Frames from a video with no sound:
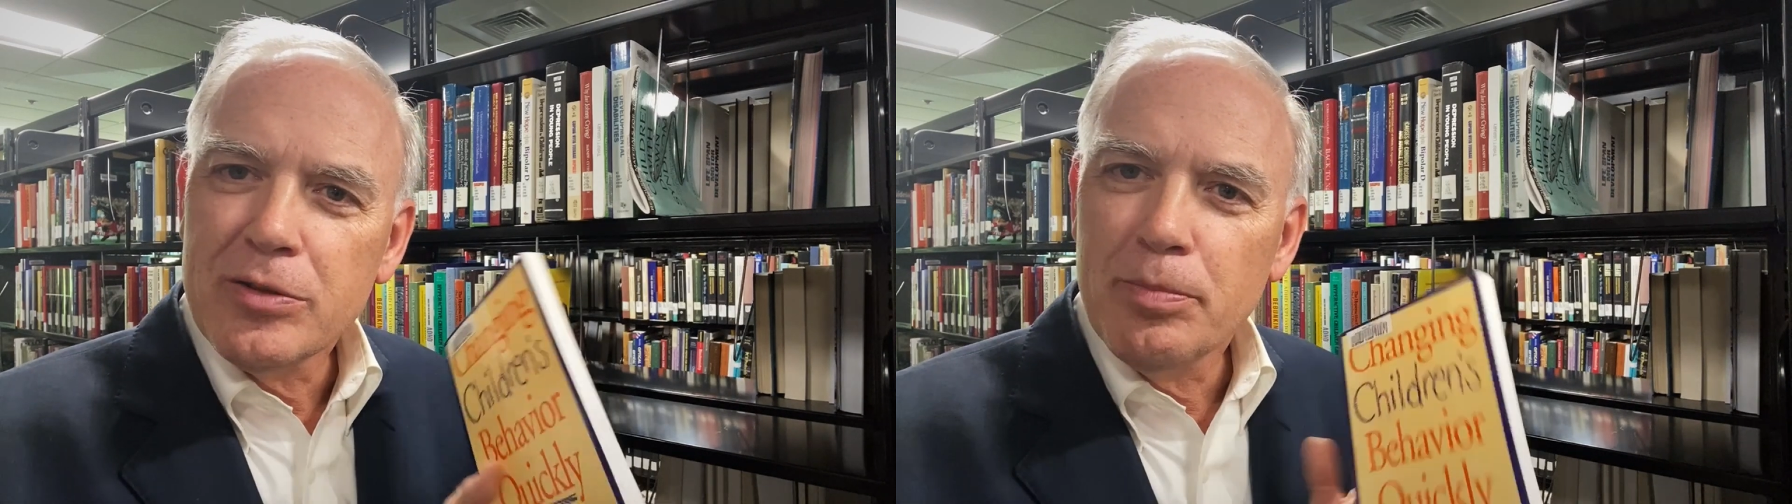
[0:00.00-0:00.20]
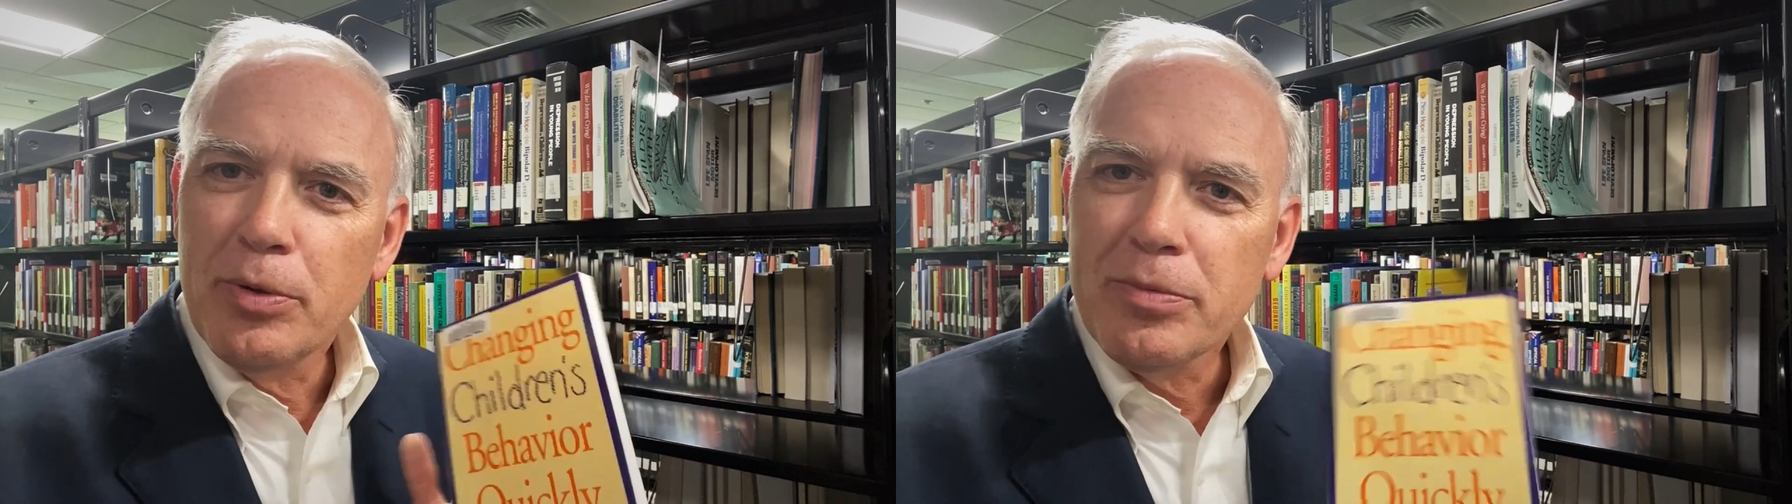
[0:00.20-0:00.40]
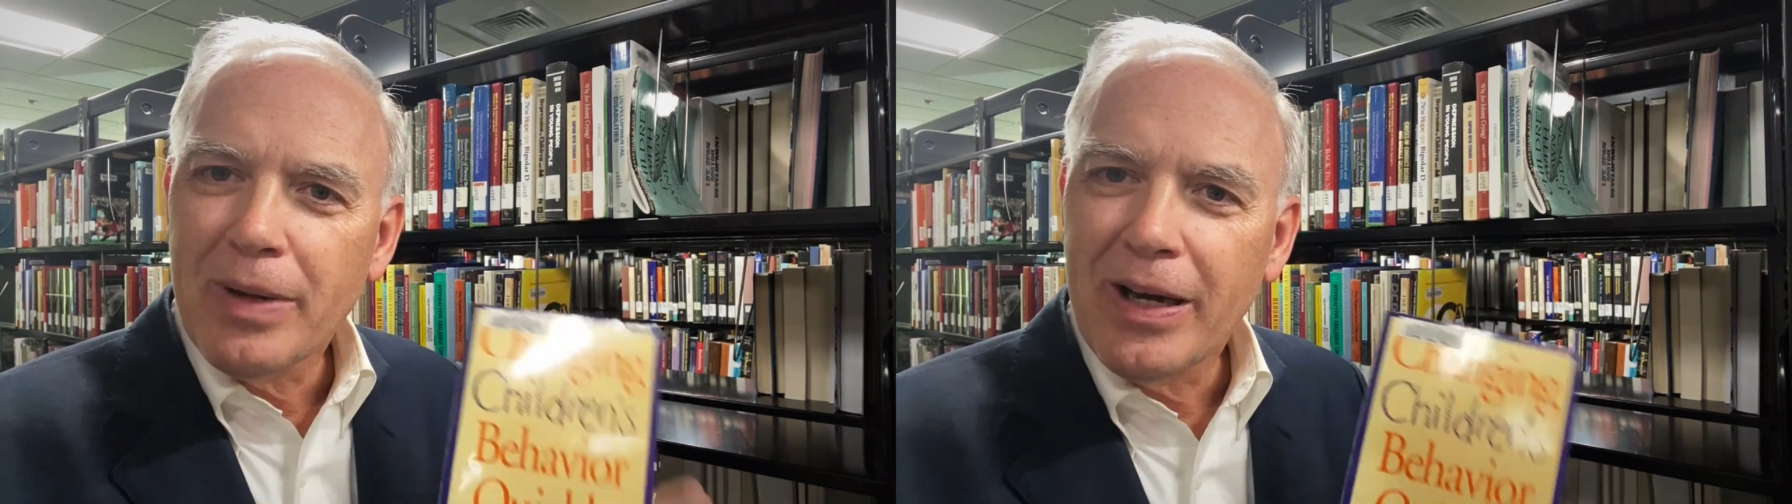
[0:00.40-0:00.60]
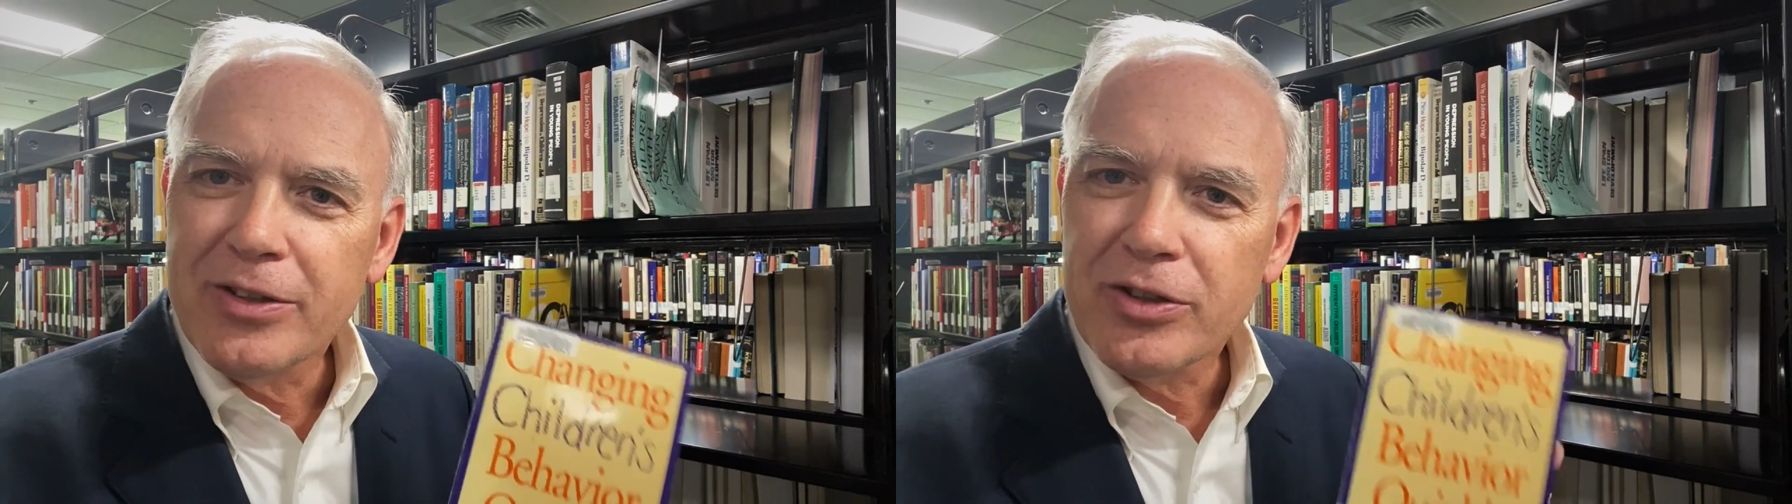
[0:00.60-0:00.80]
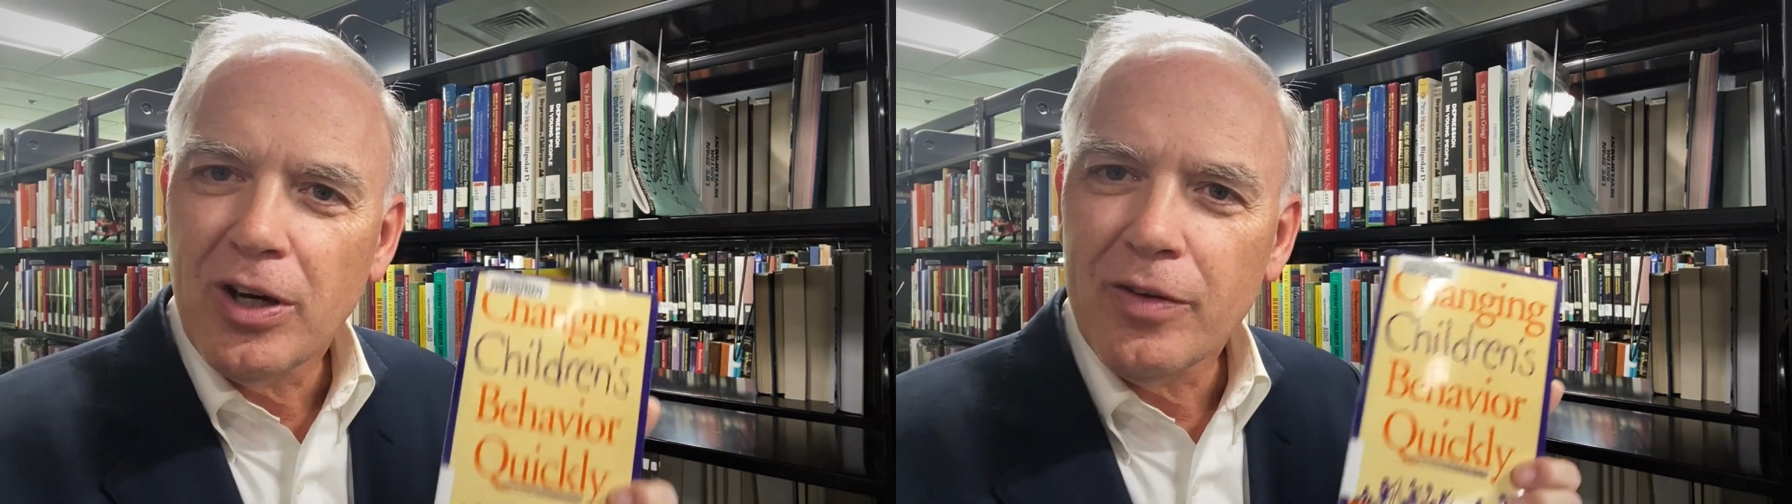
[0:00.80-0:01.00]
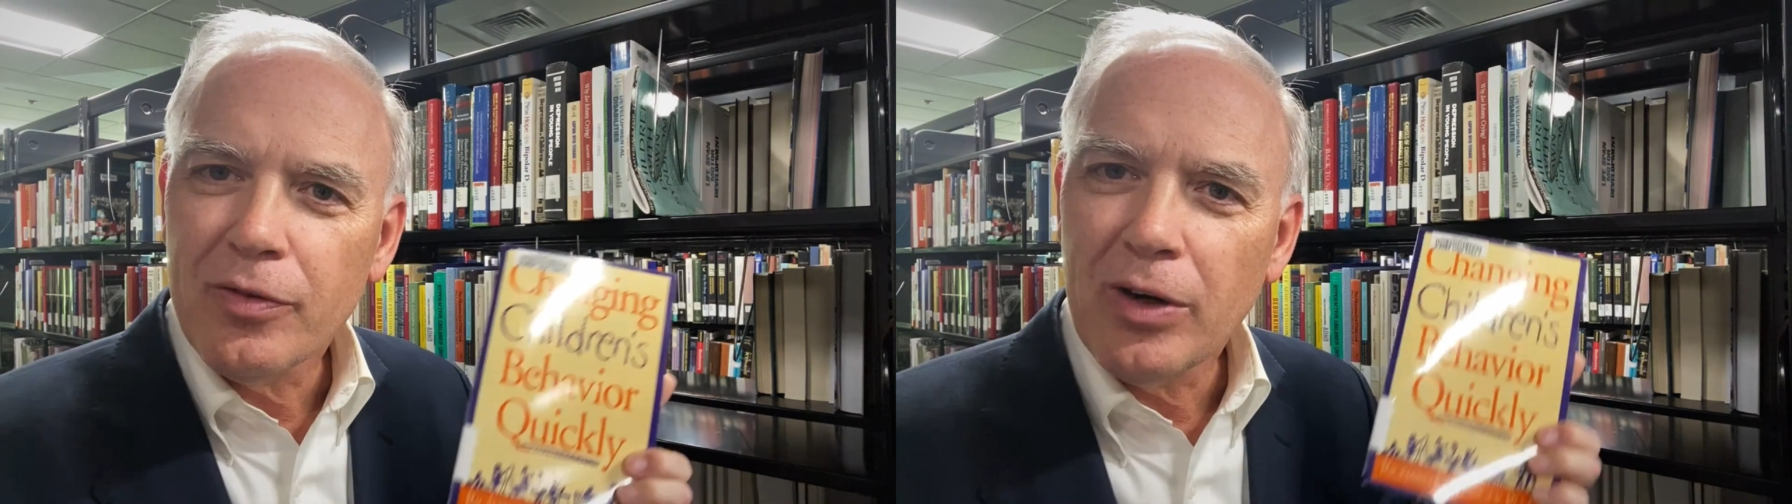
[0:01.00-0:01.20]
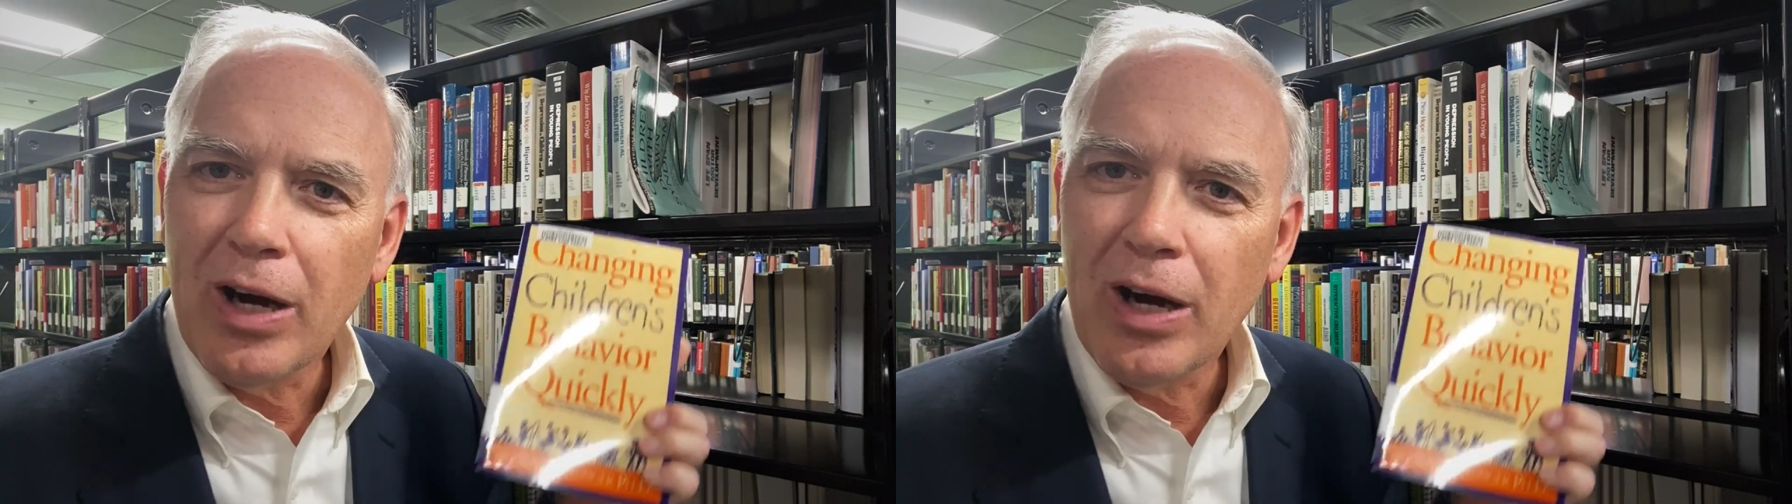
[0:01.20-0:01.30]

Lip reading: book by its cover,